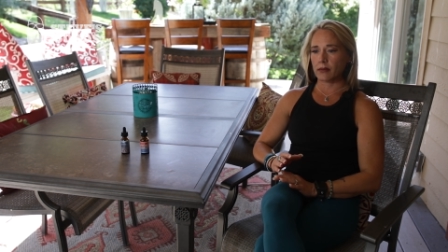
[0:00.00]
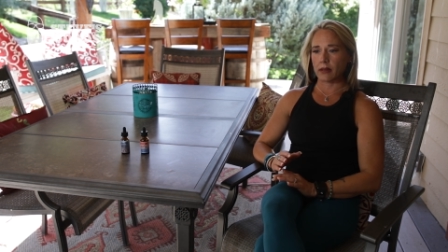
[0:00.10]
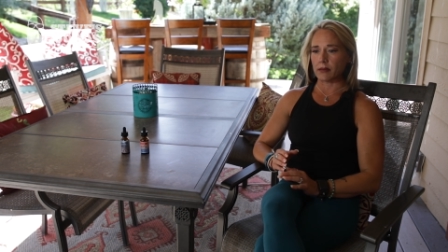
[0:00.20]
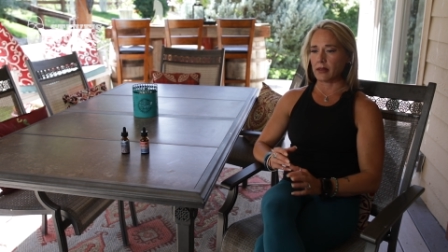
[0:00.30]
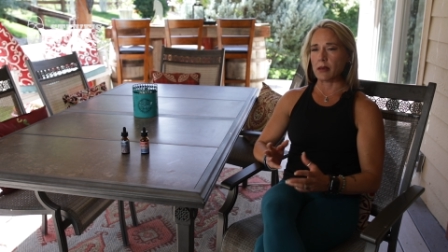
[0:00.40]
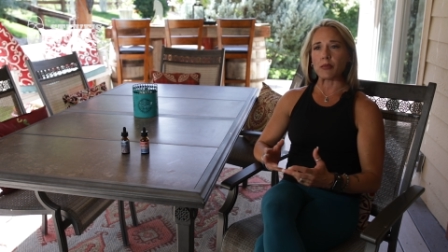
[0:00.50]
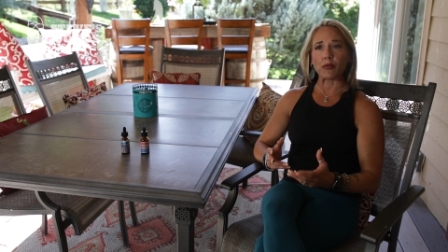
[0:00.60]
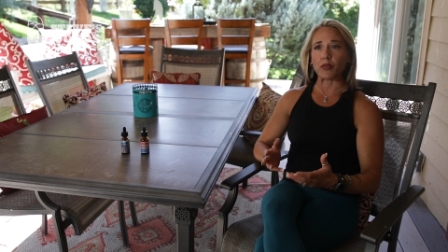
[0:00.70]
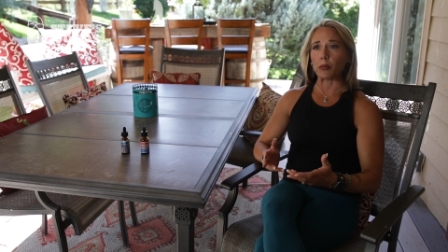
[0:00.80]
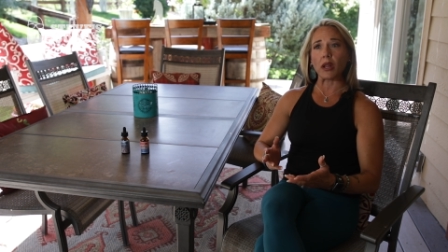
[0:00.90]
to keep
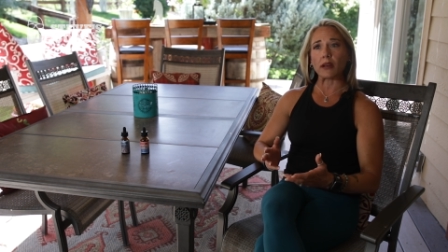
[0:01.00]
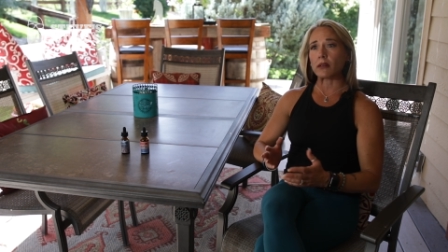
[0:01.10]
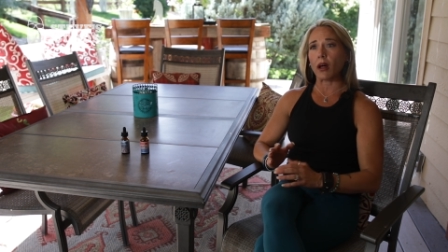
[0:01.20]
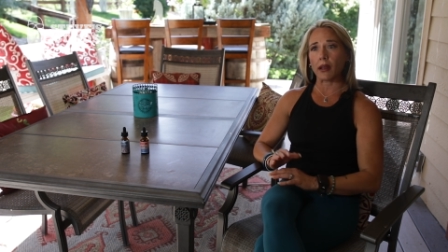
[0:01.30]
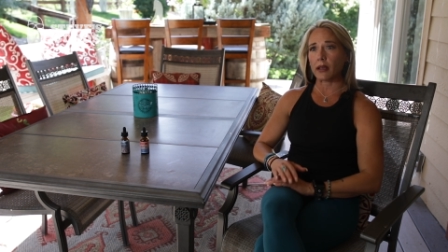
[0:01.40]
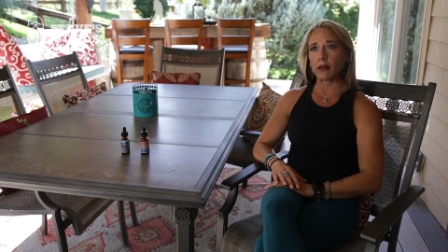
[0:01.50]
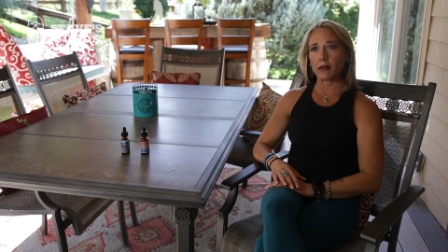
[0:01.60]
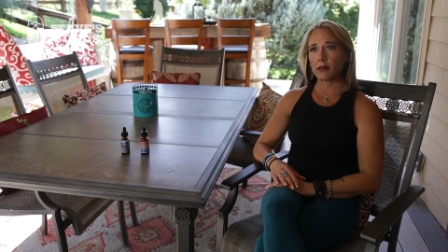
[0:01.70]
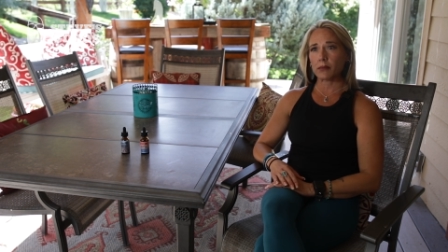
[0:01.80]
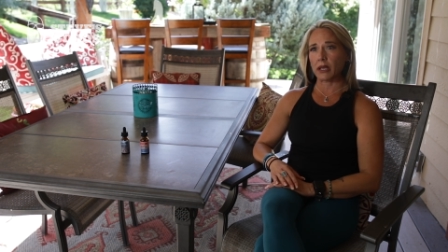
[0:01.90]
him from blood clotting
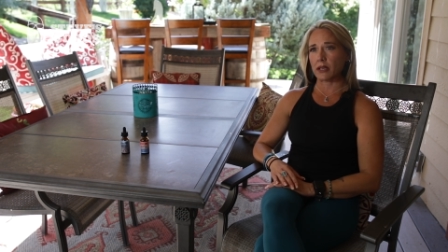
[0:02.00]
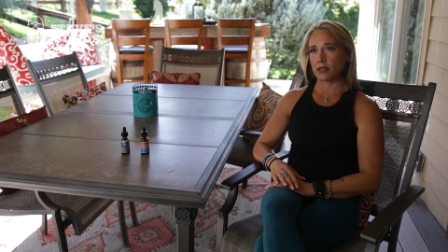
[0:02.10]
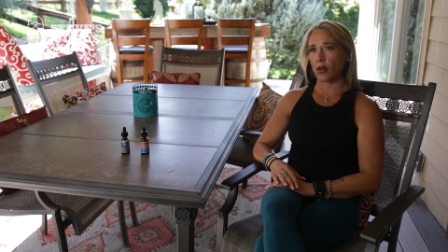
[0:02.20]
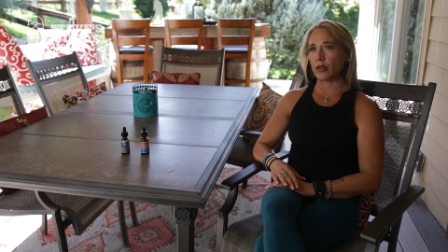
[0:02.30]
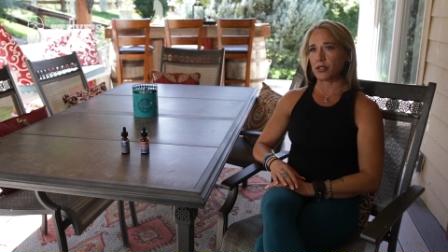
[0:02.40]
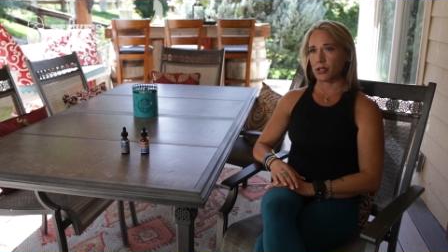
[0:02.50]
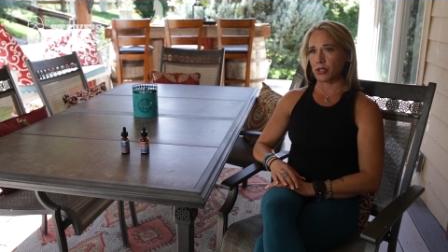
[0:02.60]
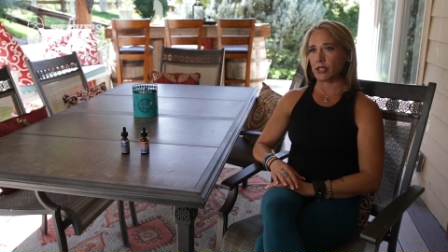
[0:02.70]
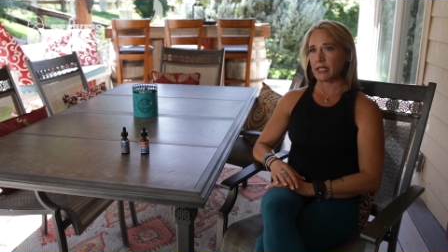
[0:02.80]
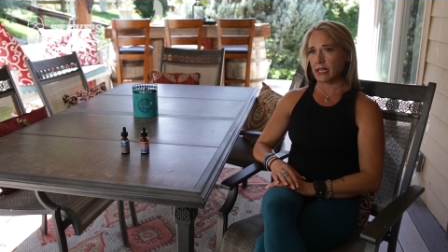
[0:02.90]
because of all the
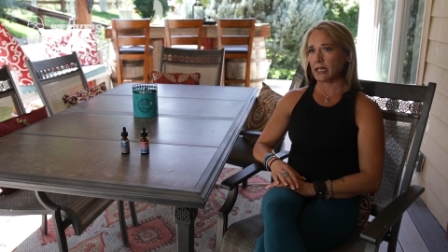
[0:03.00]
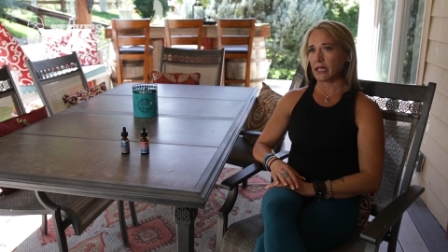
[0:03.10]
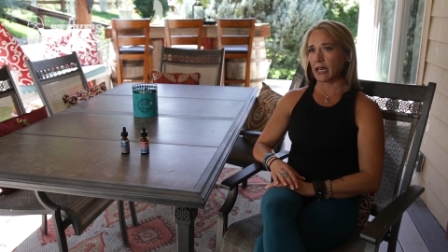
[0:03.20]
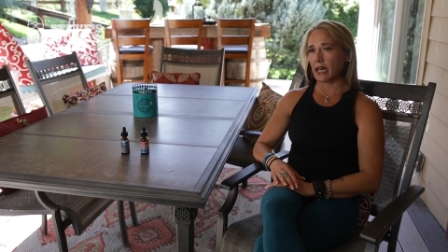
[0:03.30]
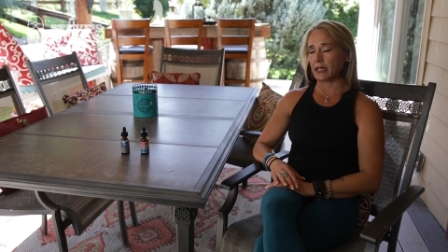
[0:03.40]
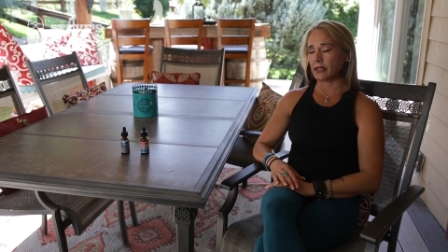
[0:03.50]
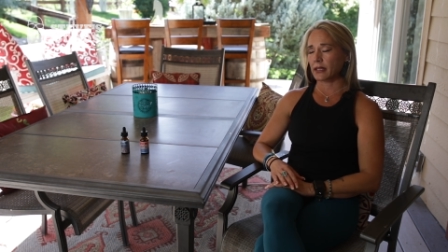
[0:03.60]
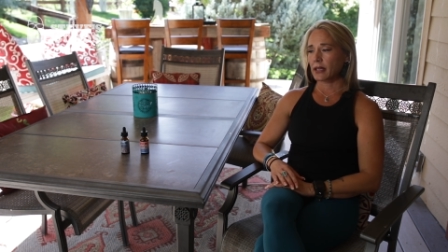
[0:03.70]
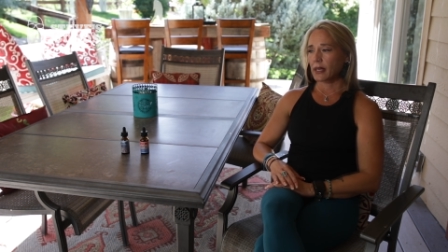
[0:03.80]
surgeries that he'd had.